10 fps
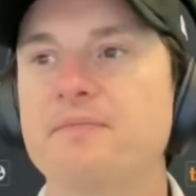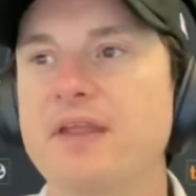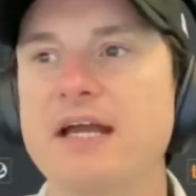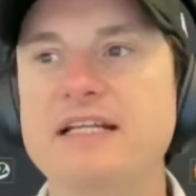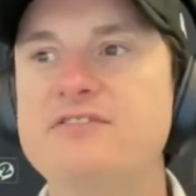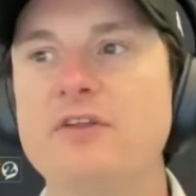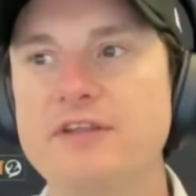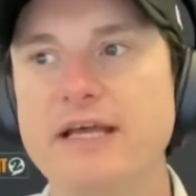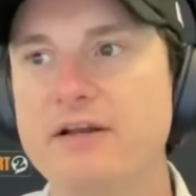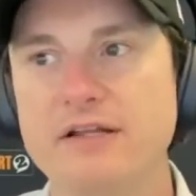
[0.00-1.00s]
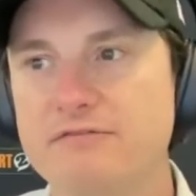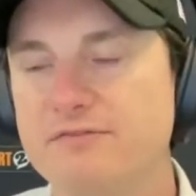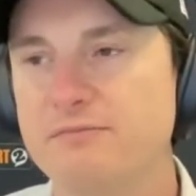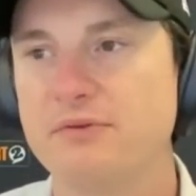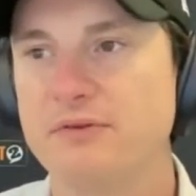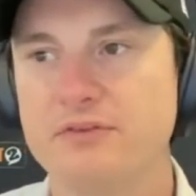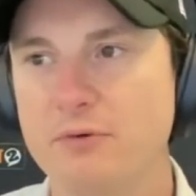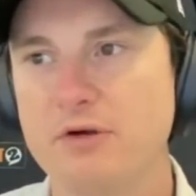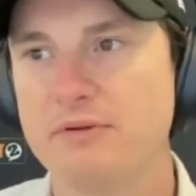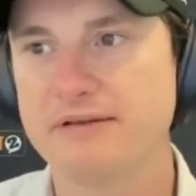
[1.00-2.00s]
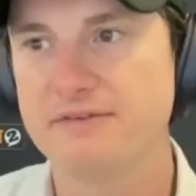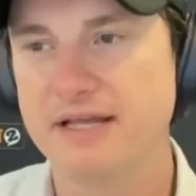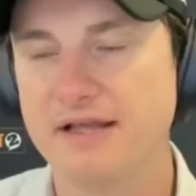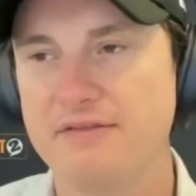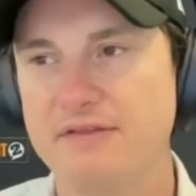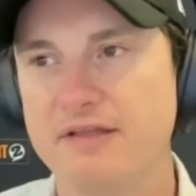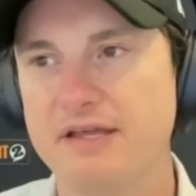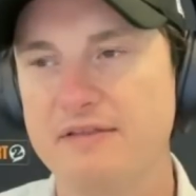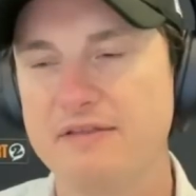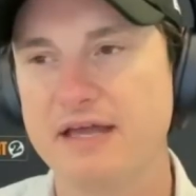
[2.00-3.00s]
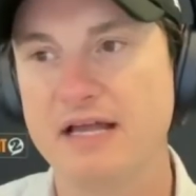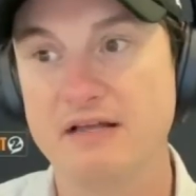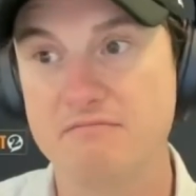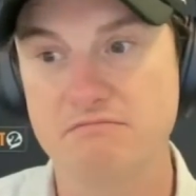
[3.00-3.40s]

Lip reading: it's not that they don't want to play for their